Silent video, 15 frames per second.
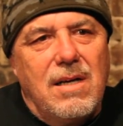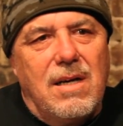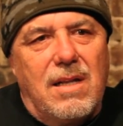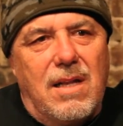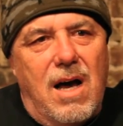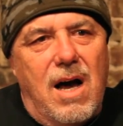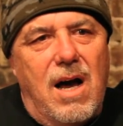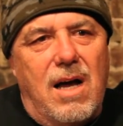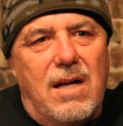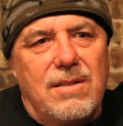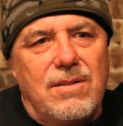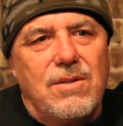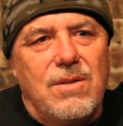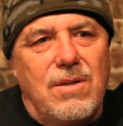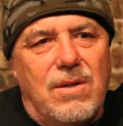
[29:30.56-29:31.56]
A
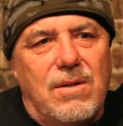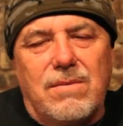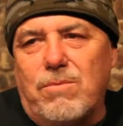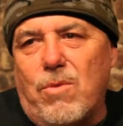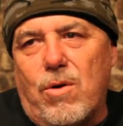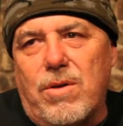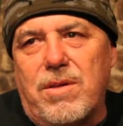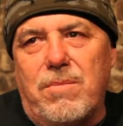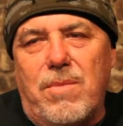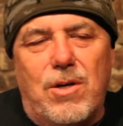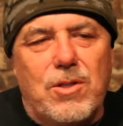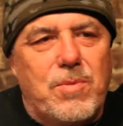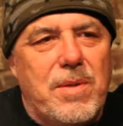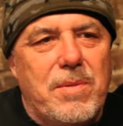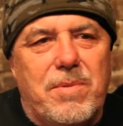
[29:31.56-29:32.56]
lot, you know, more than
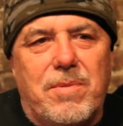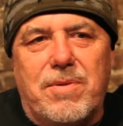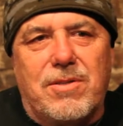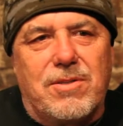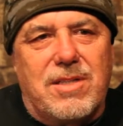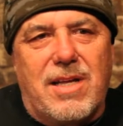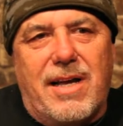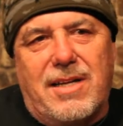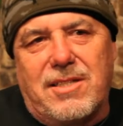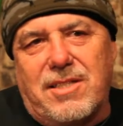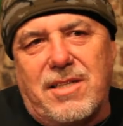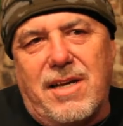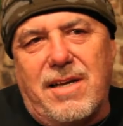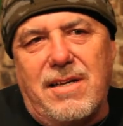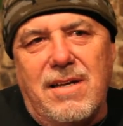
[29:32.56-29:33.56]
most people, because like I
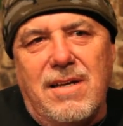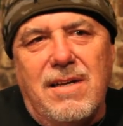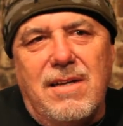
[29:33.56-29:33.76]
say,